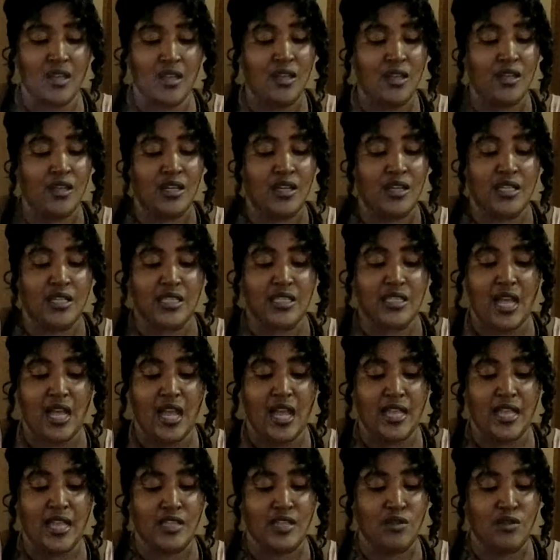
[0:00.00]
because I
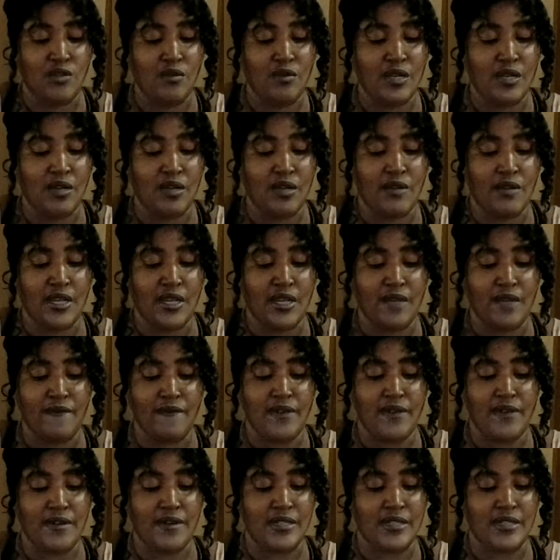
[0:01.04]
ain't doing no
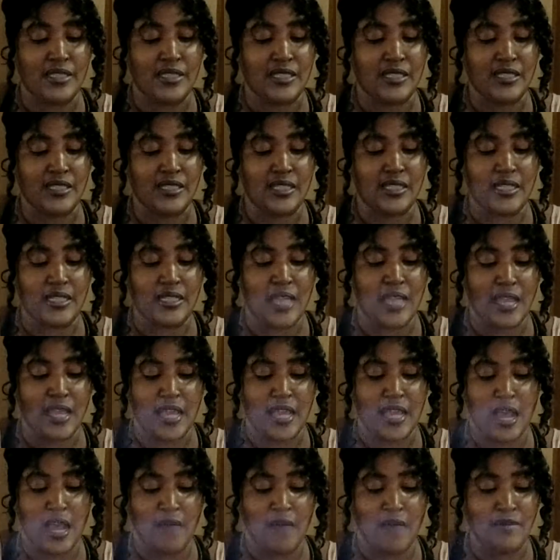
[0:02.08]
interferences tonight.
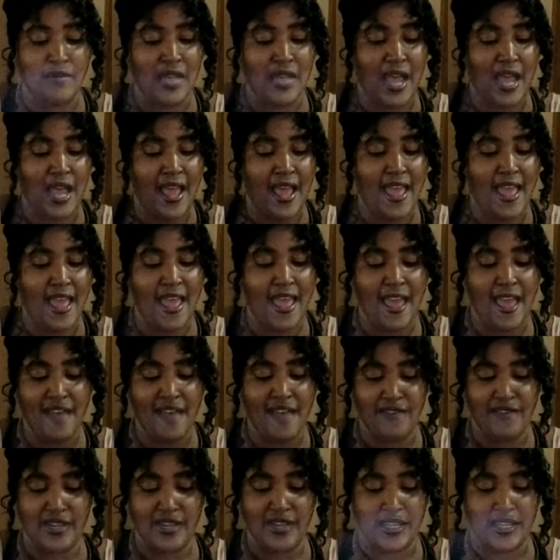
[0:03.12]
I'm not
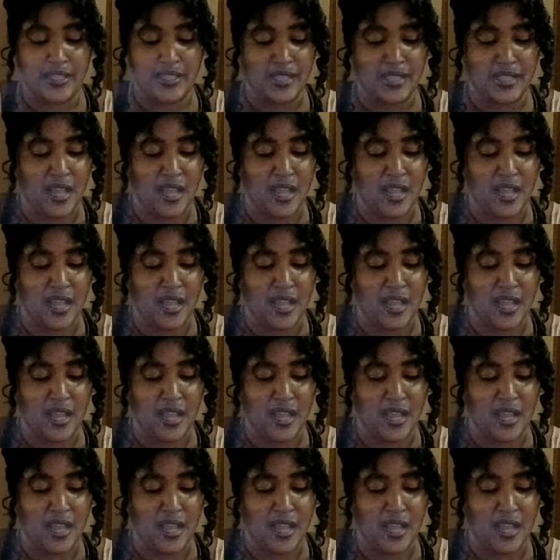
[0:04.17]
having it.